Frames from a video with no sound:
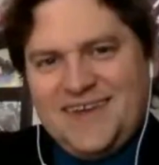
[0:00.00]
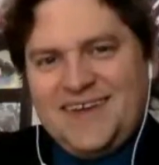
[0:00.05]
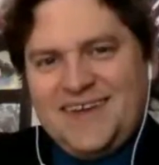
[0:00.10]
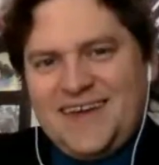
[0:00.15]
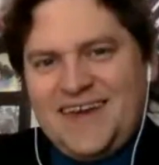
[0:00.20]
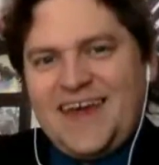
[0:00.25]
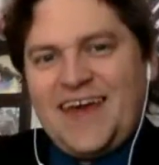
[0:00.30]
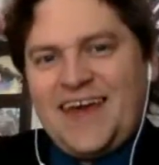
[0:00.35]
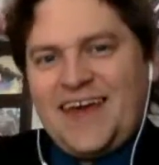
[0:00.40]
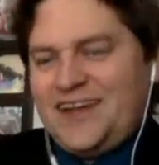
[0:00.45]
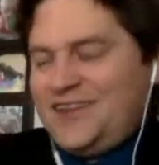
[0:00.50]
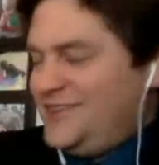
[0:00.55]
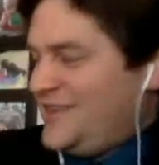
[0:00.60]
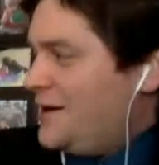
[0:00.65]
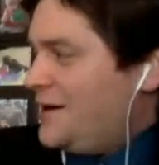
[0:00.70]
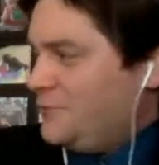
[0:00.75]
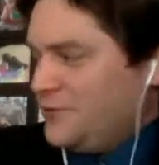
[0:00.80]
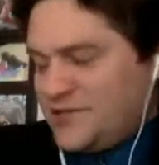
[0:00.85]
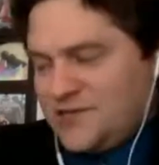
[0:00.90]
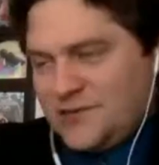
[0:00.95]
And that was
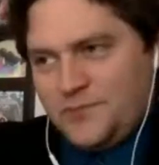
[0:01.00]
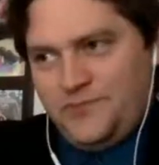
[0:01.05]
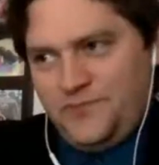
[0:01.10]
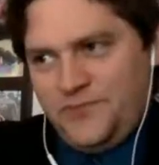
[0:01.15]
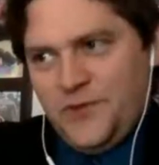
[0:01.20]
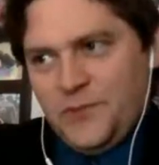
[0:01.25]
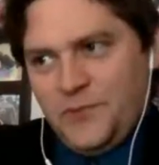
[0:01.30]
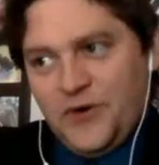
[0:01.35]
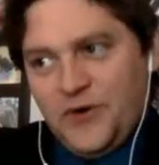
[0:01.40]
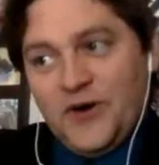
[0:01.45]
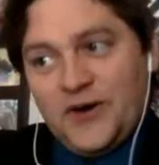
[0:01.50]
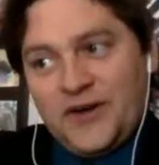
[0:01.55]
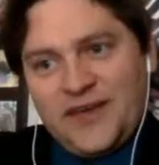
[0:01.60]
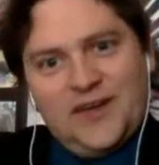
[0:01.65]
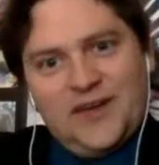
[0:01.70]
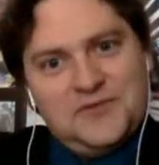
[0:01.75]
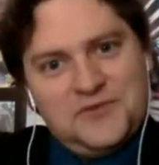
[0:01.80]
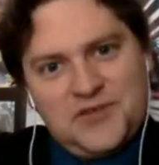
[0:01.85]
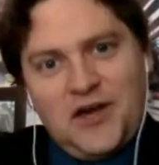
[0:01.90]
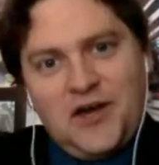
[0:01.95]
the book and
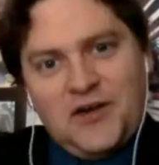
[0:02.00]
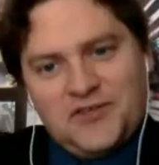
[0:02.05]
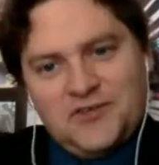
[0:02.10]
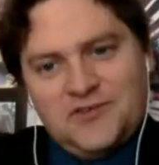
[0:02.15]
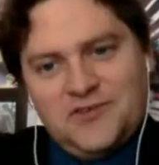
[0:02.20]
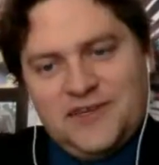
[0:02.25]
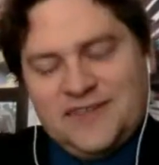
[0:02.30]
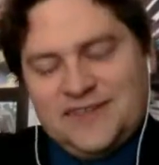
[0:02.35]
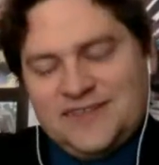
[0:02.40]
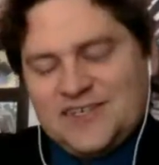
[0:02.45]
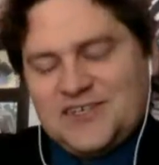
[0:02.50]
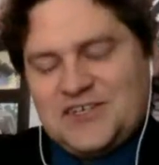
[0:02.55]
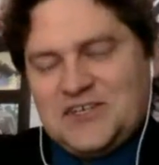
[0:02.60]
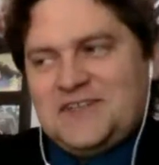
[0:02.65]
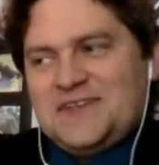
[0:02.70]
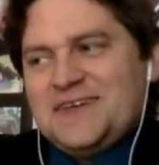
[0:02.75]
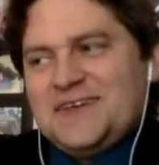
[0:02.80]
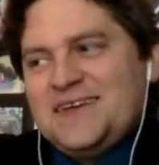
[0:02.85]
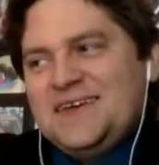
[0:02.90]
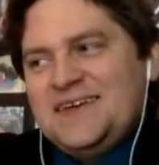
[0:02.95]
also the edition.
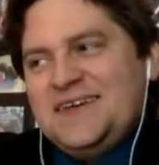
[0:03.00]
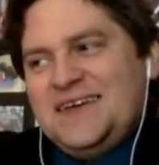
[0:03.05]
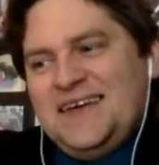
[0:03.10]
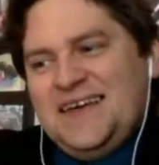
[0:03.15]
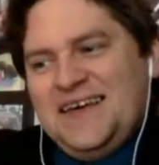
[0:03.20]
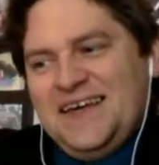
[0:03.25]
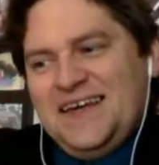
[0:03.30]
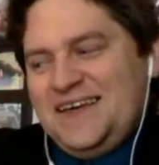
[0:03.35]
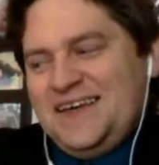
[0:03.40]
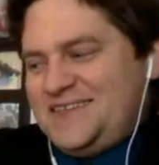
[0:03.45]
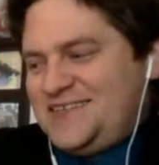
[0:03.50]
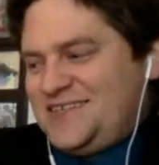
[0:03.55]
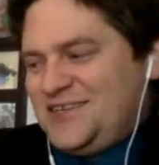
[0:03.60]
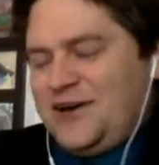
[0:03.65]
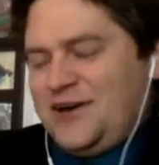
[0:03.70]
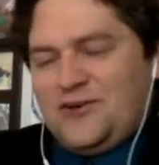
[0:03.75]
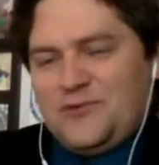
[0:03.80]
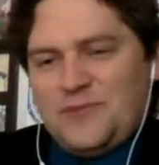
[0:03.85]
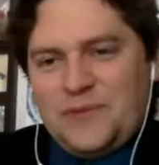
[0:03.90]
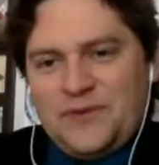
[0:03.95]
So I
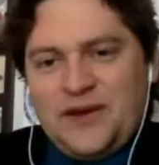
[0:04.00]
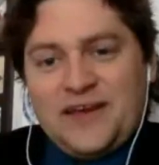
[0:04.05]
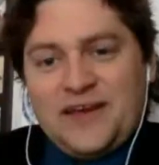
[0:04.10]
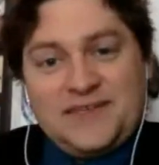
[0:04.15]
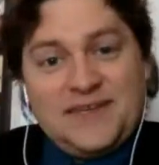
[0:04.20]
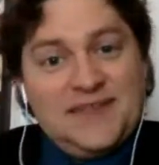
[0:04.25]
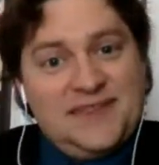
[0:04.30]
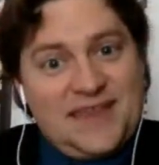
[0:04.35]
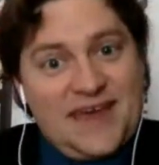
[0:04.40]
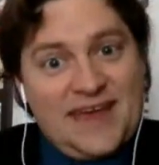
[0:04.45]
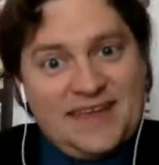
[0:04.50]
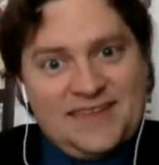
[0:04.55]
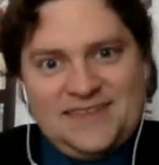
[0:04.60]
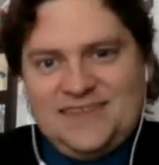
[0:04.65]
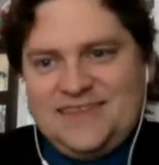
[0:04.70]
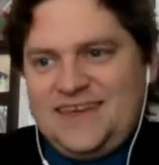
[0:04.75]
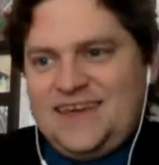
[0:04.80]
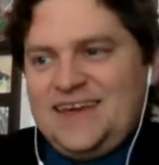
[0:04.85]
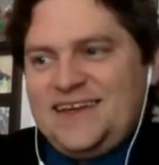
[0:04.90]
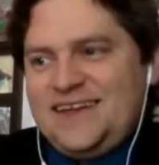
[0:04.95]
remember I sent that to
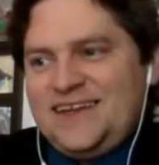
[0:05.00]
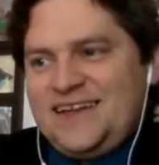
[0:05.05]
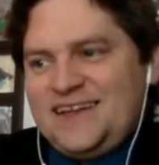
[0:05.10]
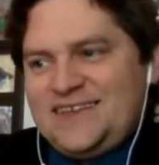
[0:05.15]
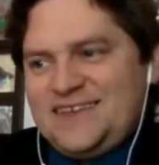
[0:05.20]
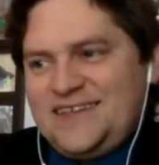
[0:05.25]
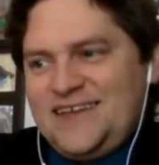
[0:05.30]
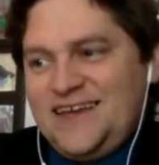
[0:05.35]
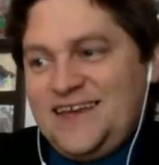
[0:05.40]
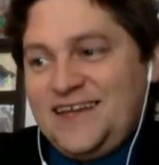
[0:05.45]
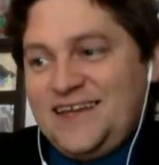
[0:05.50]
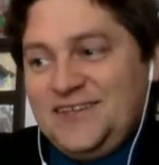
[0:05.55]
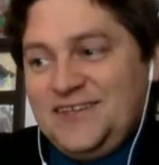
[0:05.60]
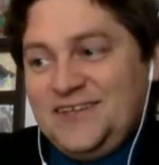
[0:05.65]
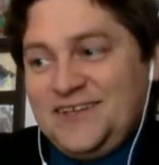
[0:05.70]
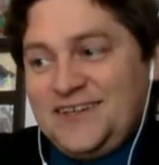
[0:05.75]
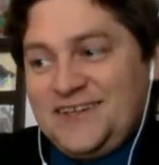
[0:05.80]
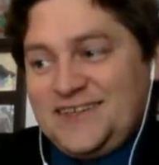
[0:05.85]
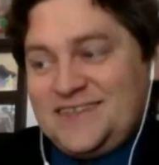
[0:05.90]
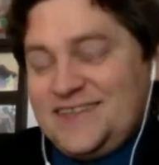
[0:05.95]
Dan, and I said, hey, look,
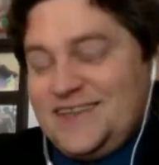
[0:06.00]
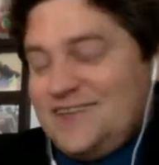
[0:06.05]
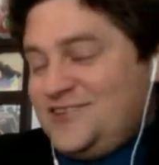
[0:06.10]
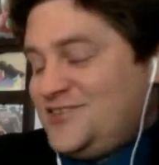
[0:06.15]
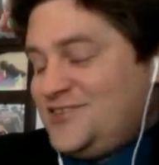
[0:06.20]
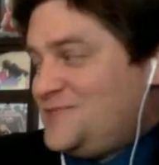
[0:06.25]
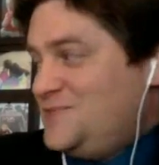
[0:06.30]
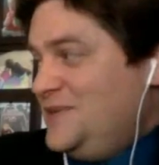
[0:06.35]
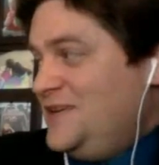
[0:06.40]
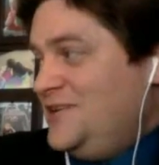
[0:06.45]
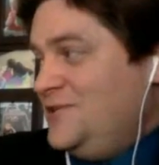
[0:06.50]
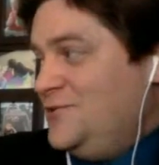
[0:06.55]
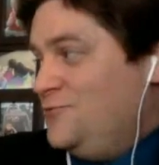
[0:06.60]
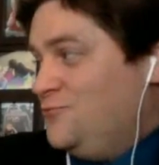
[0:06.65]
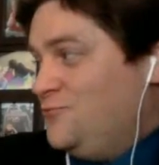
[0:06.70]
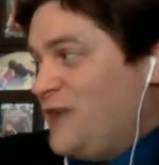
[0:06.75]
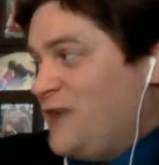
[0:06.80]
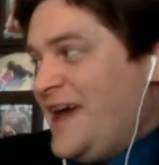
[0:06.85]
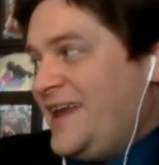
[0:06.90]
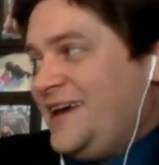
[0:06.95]
it's not just me who
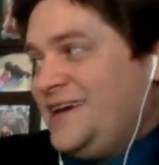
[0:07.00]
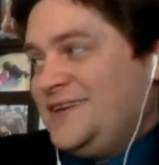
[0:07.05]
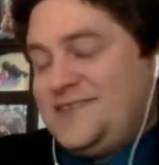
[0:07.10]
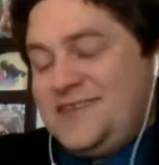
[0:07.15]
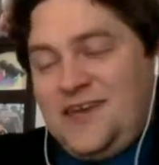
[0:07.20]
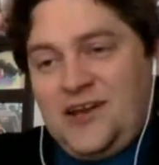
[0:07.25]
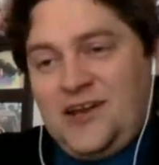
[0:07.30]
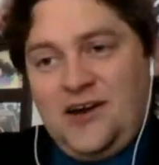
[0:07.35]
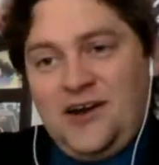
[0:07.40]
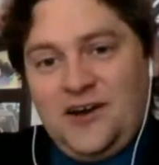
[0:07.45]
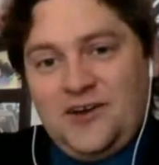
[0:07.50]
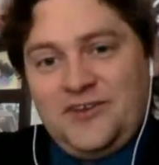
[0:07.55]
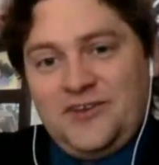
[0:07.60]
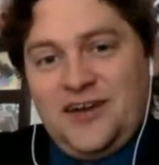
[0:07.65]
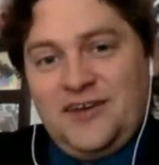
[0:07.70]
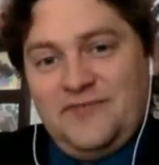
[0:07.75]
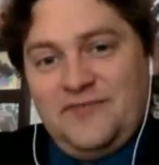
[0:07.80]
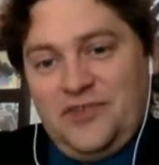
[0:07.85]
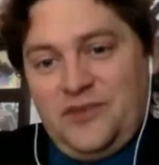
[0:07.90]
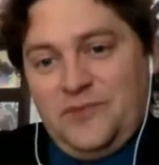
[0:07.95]
ran out to get a hardcover
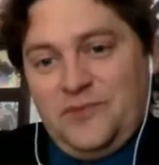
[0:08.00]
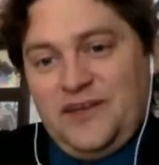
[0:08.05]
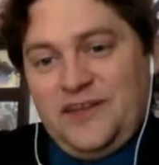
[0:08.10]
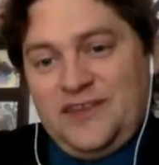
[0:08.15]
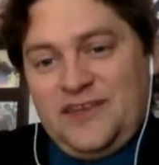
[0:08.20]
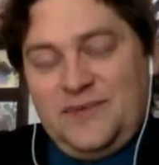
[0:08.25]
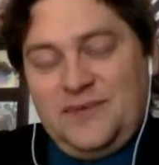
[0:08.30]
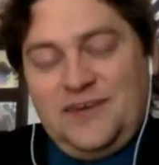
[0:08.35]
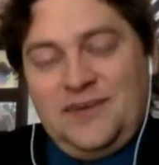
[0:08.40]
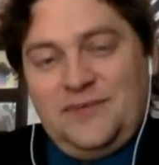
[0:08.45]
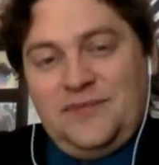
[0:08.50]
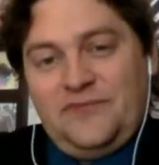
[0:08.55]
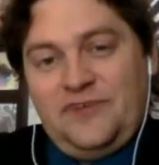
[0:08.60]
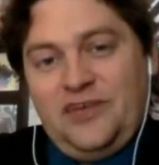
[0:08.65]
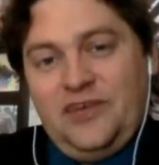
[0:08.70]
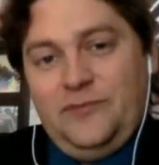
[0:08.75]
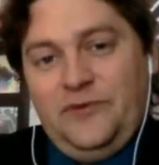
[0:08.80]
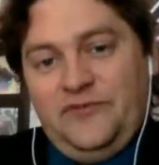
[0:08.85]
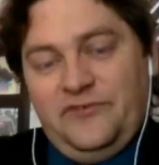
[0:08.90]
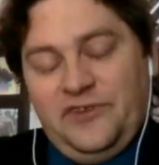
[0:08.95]
the minute they became available
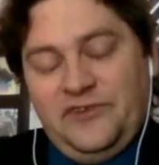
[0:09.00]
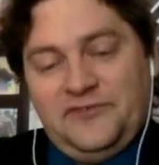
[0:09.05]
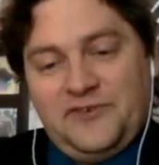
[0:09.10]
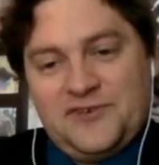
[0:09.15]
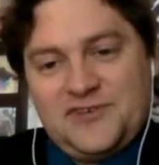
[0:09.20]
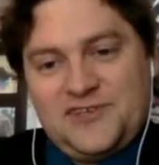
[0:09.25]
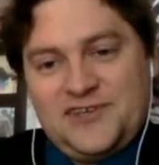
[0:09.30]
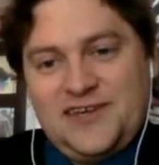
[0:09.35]
for the first time.